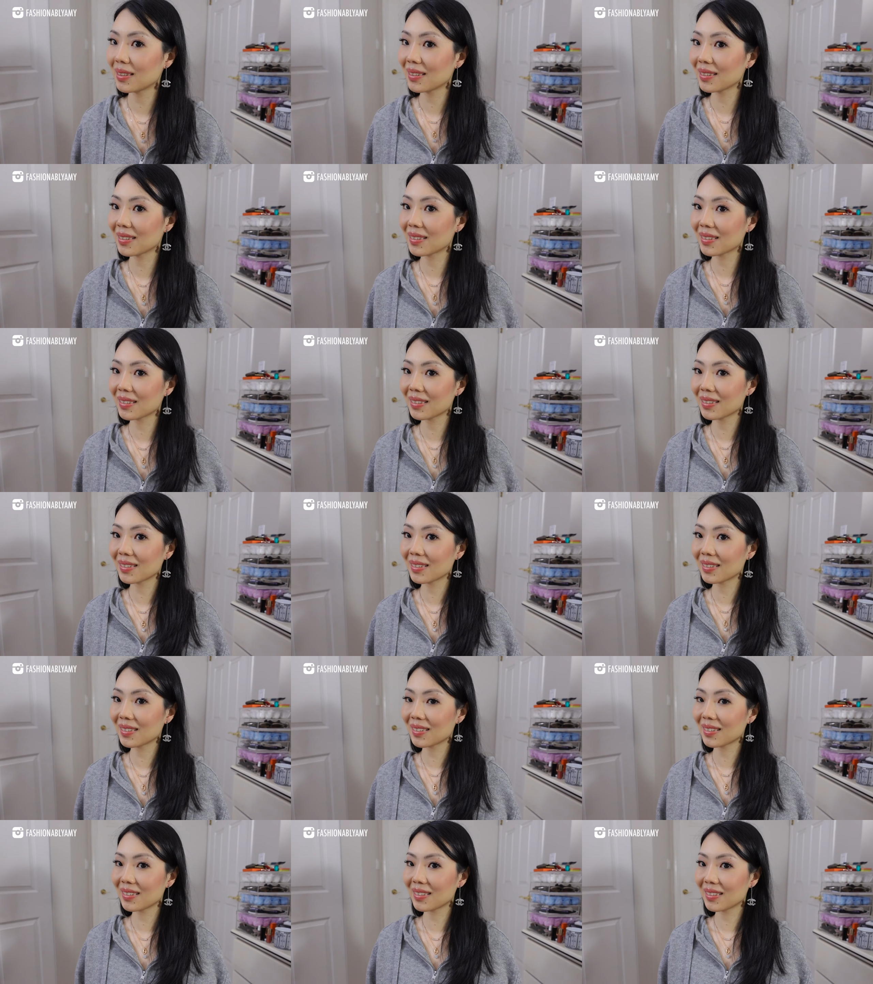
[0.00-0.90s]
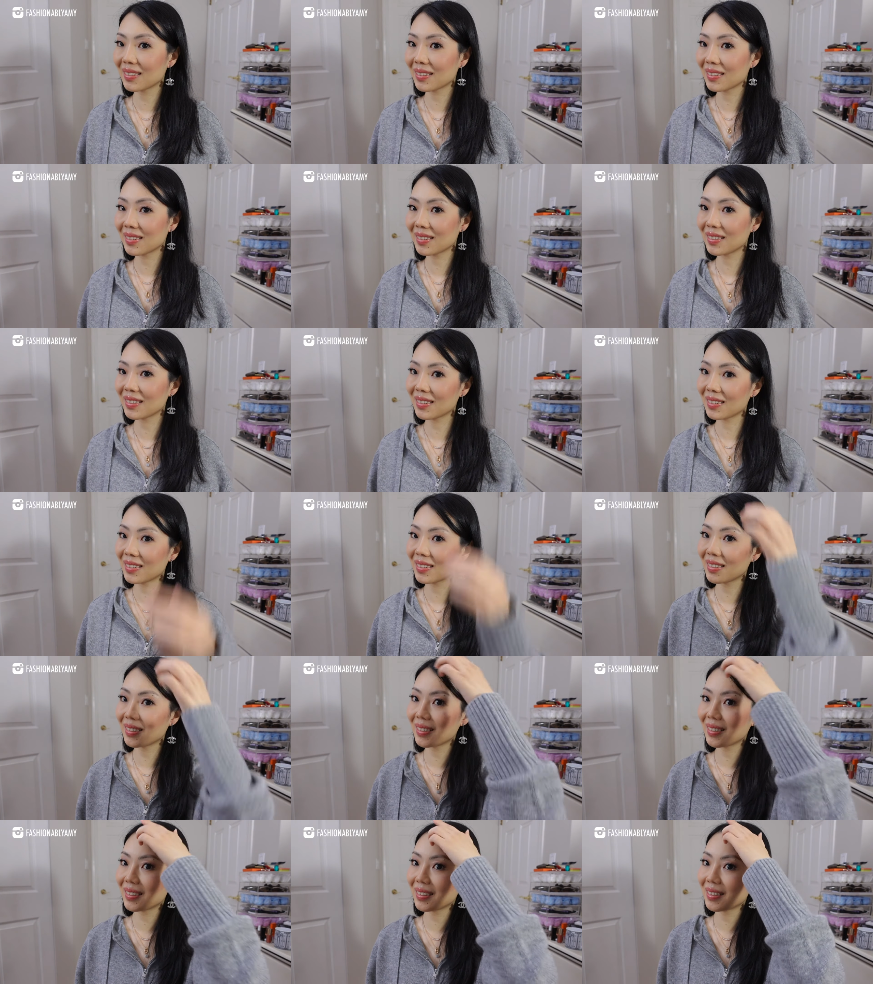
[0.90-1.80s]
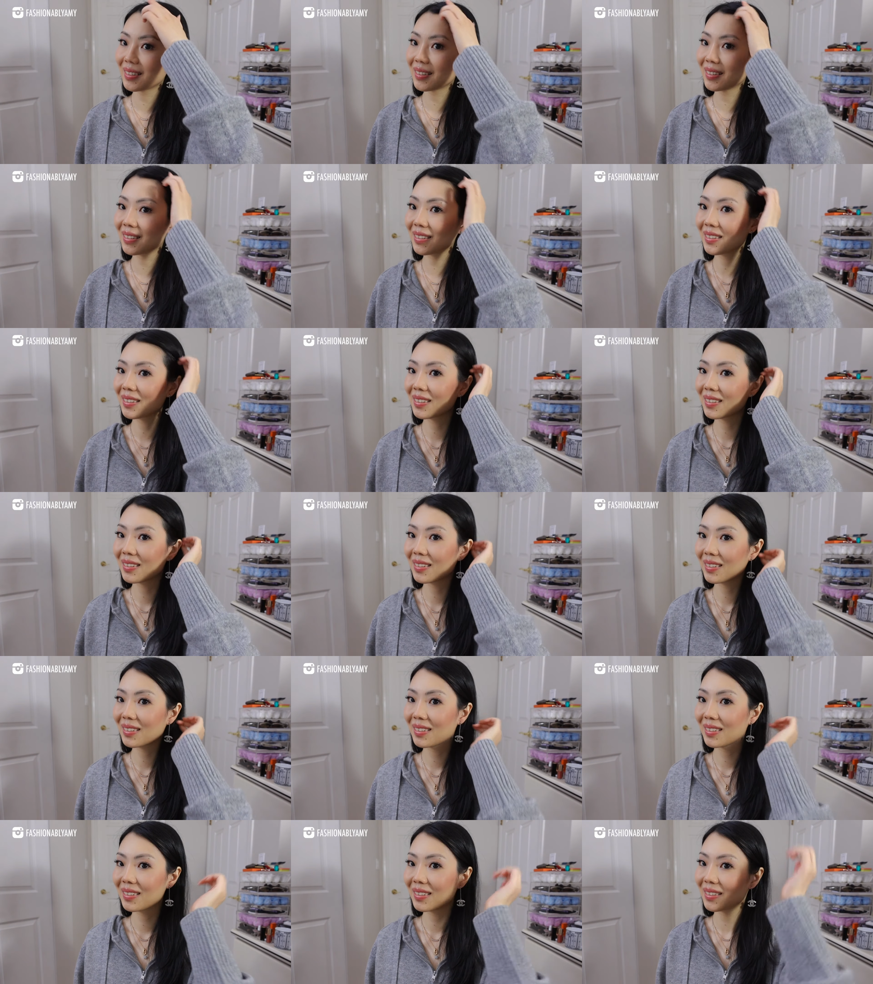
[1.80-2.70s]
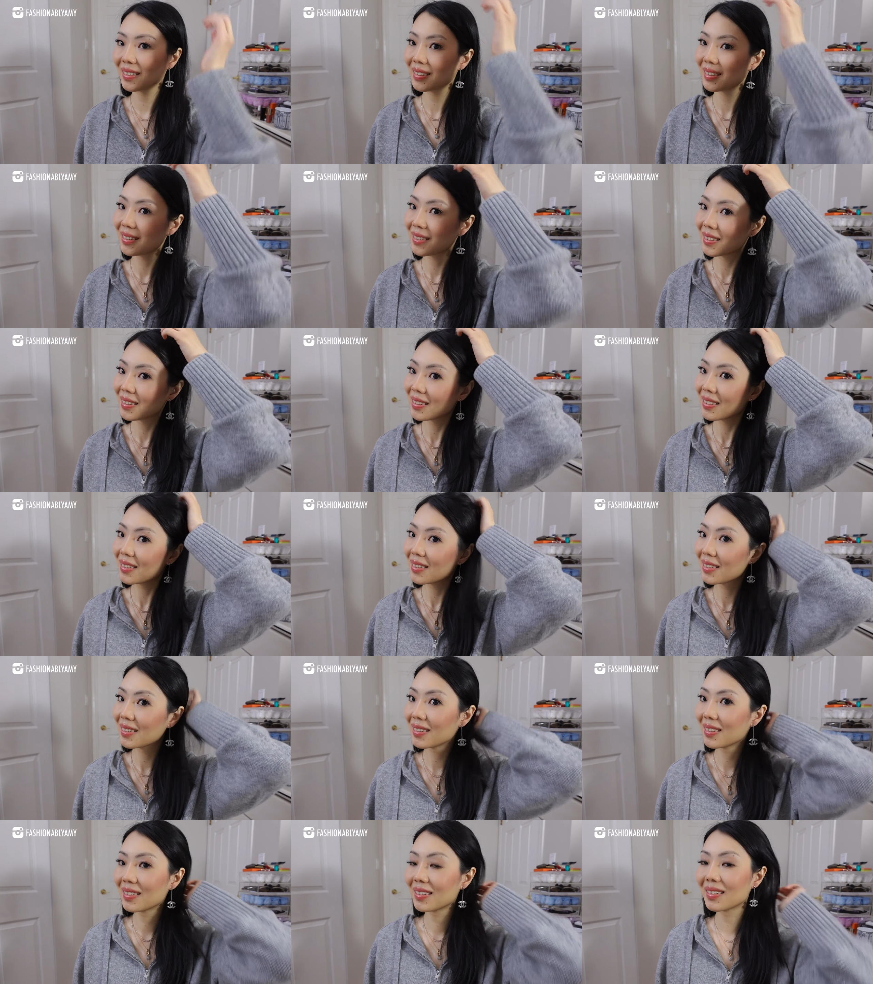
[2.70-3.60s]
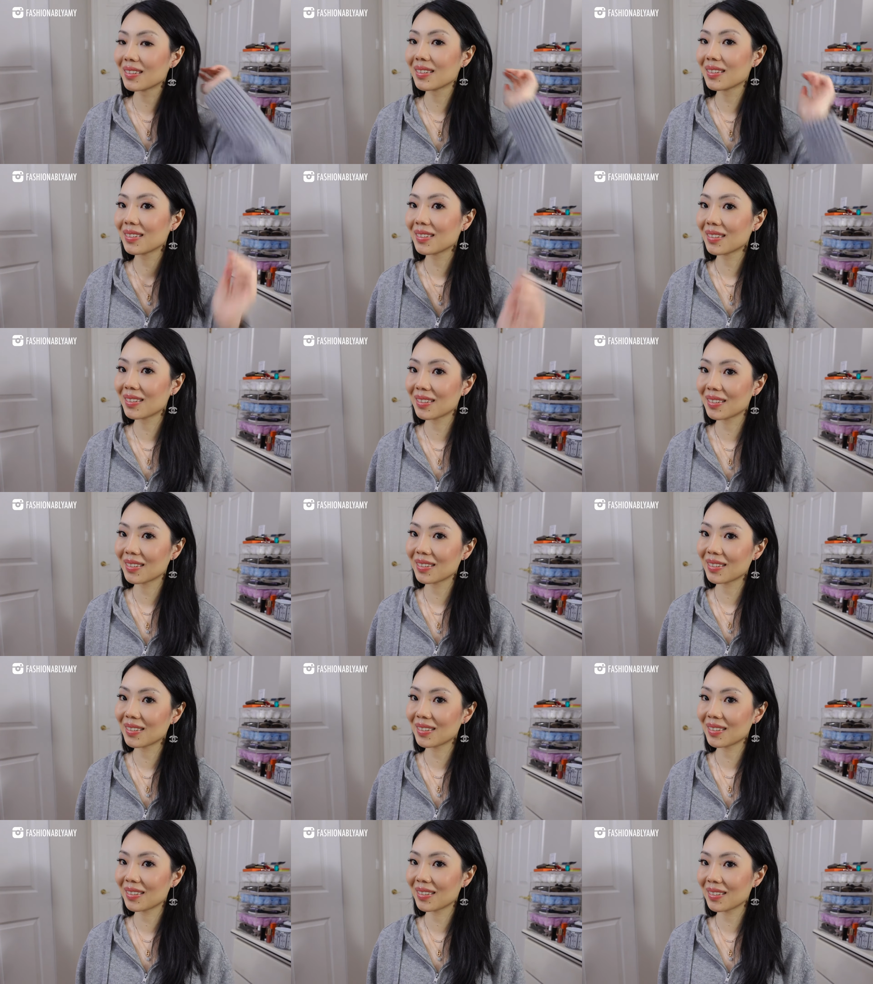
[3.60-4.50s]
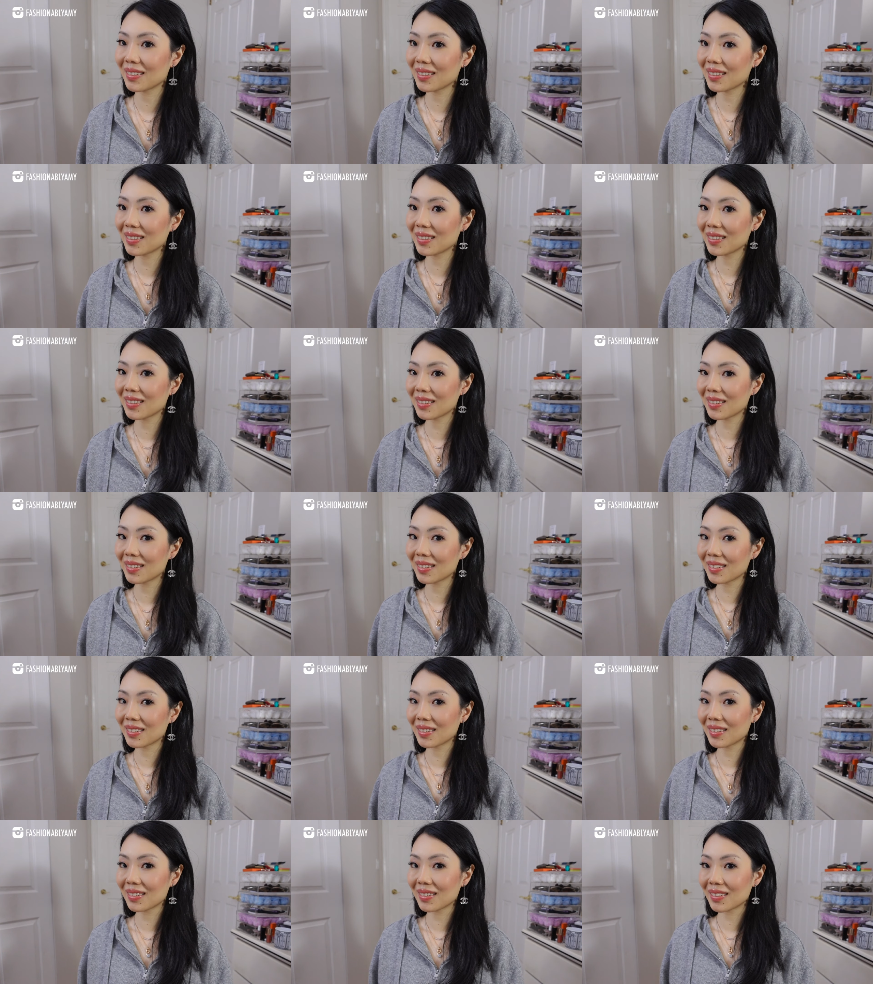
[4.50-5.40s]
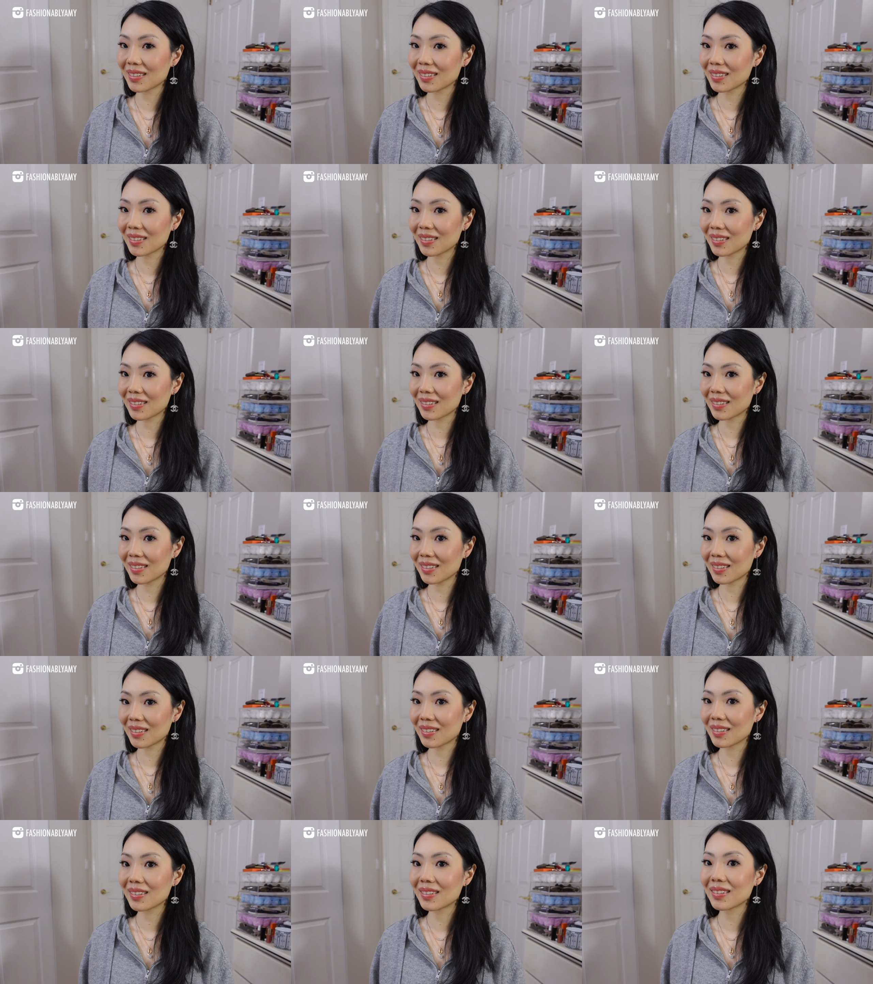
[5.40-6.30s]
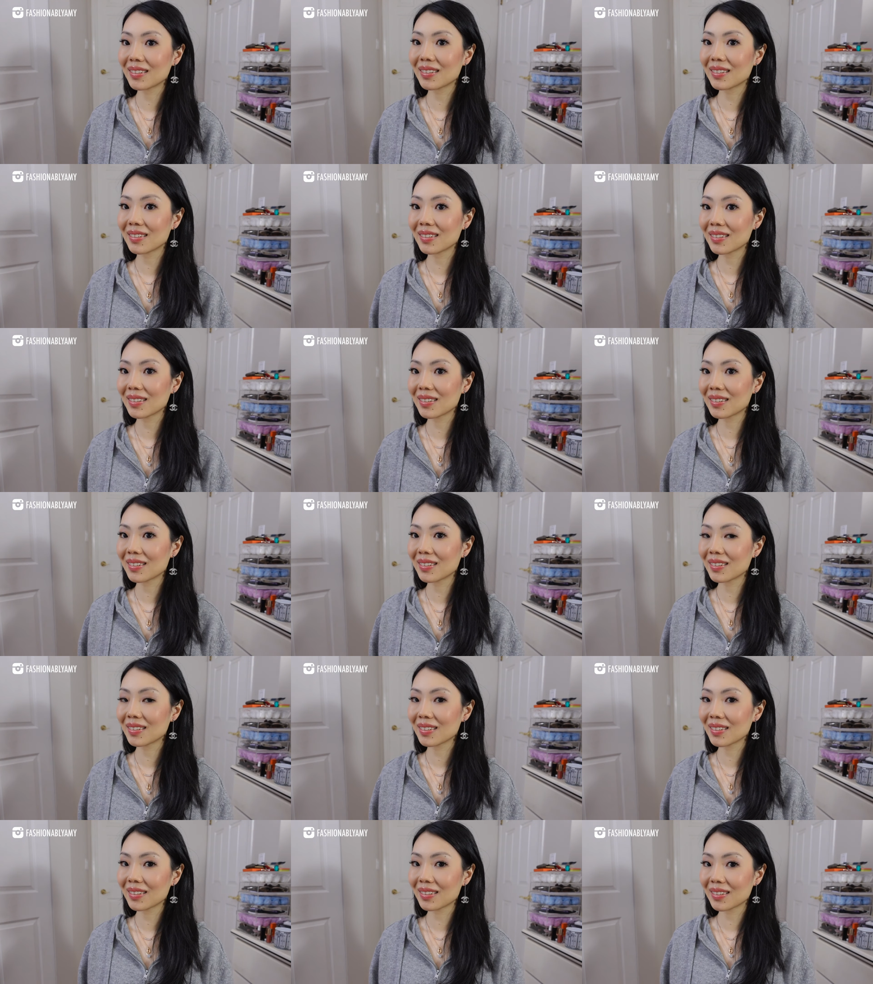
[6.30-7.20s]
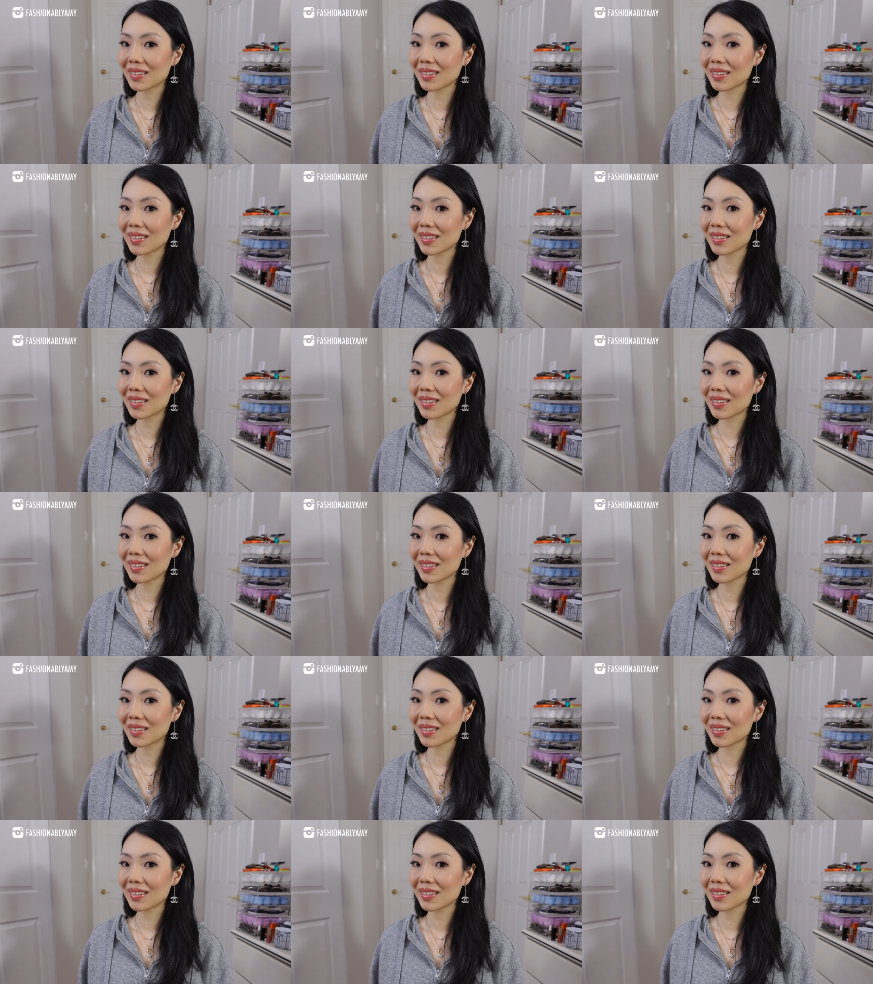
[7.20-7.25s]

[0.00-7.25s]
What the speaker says: (no one is talking)